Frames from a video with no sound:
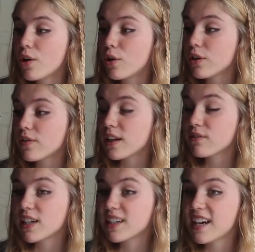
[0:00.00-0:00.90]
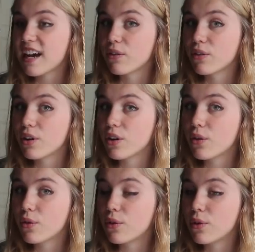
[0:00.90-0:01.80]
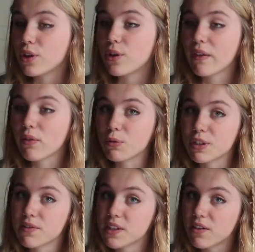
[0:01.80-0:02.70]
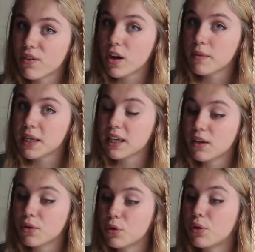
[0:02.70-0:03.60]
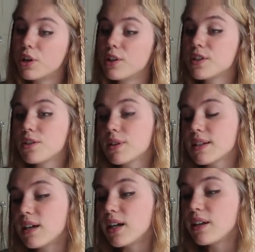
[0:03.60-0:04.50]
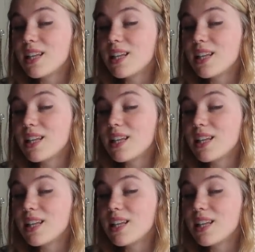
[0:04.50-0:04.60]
or you're feeling really down, or you have thoughts of self-harming or of suicide.